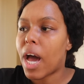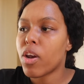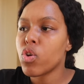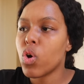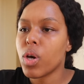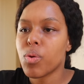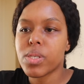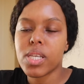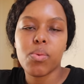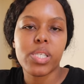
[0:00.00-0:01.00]
I don't know, it
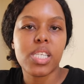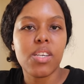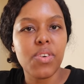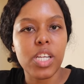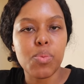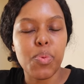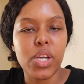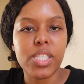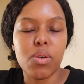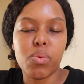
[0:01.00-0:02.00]
was a different
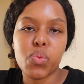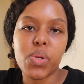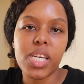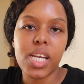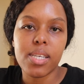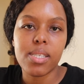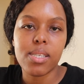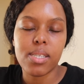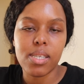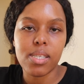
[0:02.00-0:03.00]
experience, and it was really nice
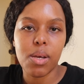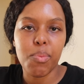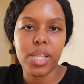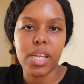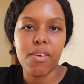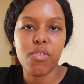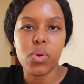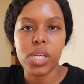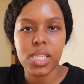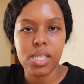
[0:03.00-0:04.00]
to see someone that I've
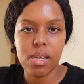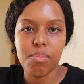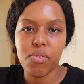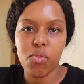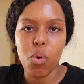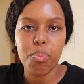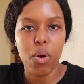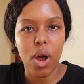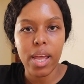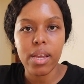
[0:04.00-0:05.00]
already seen before
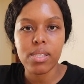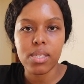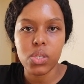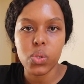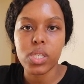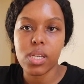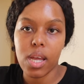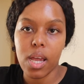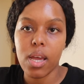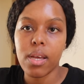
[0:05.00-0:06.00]
prior to
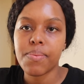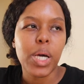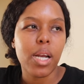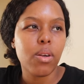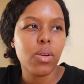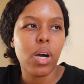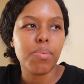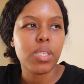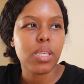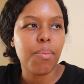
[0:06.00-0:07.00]
today. But I don't
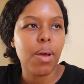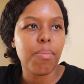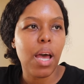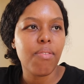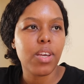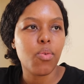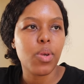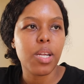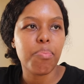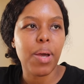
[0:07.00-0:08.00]
know, I'm having a
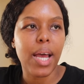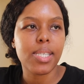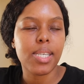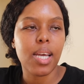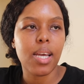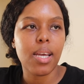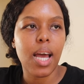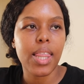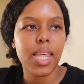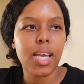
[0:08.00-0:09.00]
really bad day.
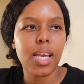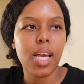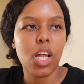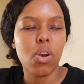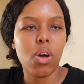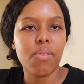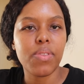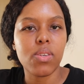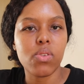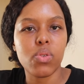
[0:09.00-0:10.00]
I think a lot of
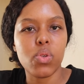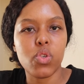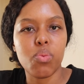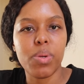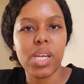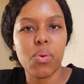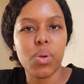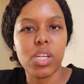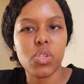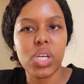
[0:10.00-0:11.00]
things on social media are
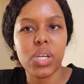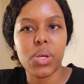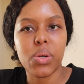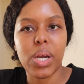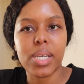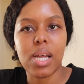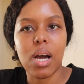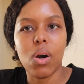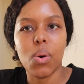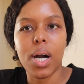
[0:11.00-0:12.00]
really triggering right
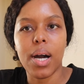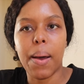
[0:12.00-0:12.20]
now.